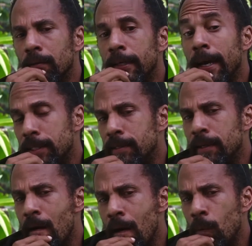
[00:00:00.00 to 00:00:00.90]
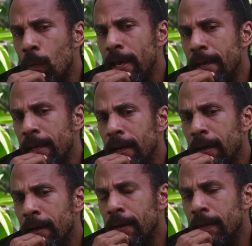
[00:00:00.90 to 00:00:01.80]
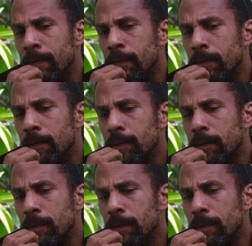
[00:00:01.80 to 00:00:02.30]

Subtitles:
gets in our way. And